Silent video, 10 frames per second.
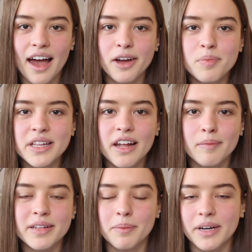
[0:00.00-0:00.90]
I hope this
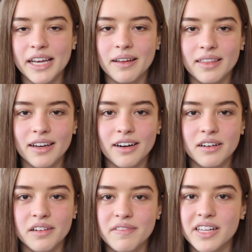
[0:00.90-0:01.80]
helps somebody out there,
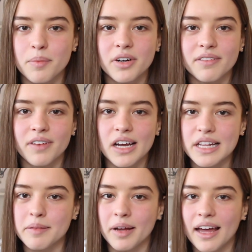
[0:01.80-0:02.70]
gives someone
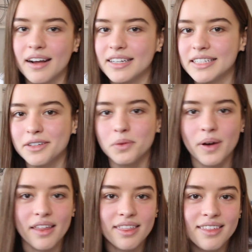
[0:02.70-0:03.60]
advice about how to deal
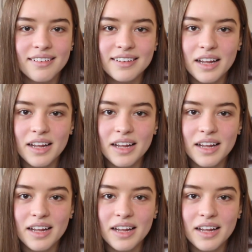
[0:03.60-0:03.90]
with